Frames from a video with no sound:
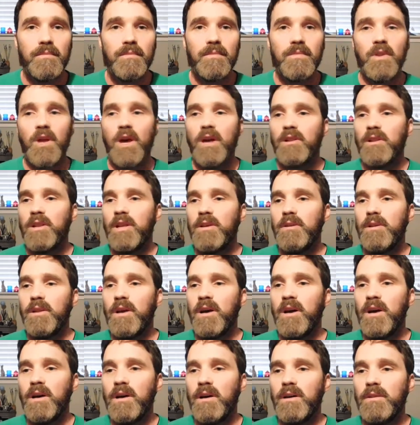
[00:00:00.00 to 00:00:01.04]
not
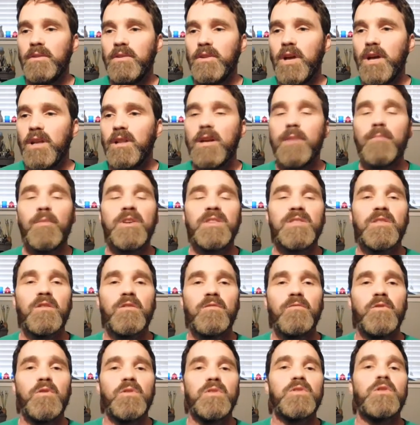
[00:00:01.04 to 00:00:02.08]
let myself
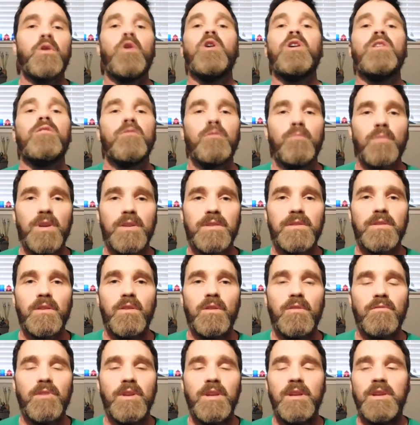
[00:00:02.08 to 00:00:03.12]
feel sorry for
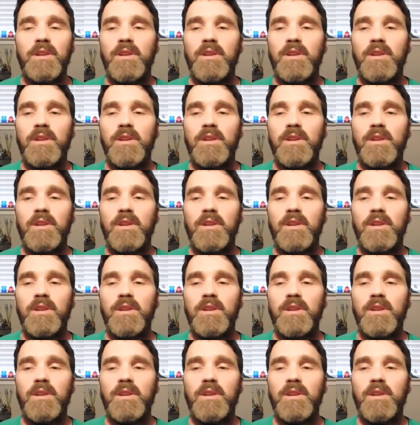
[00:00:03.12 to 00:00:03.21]
myself,